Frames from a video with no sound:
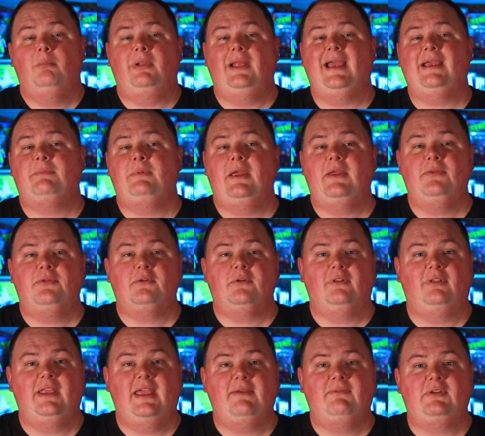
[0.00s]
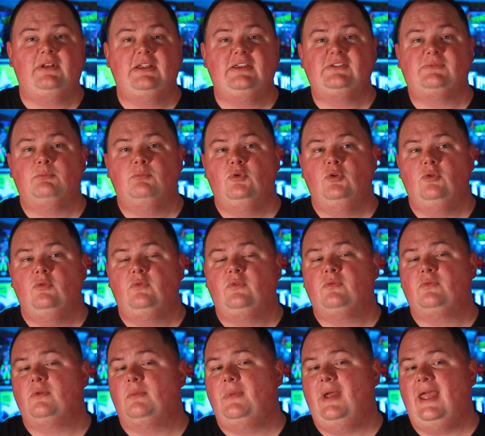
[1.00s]
Black Panther 11 has moved
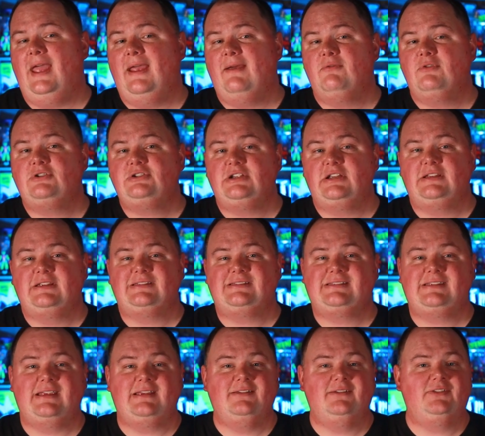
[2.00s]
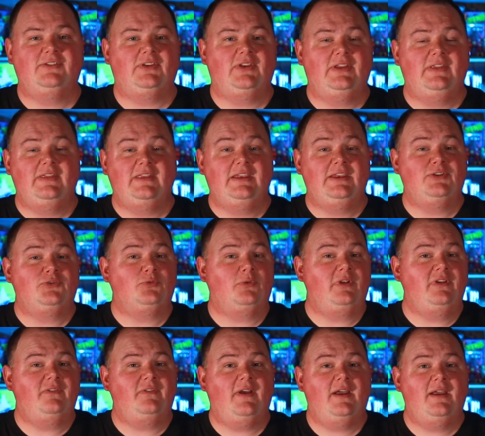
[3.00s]
from averaging sales in the
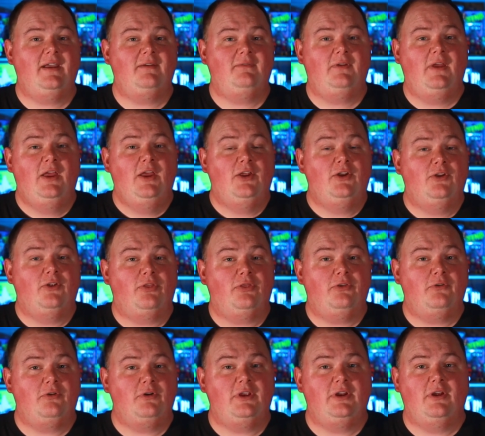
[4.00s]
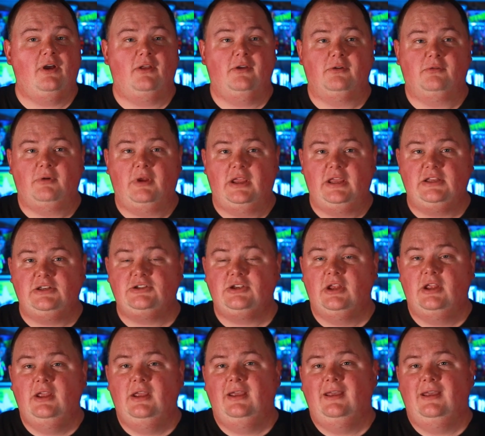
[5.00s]
$25 to $30 range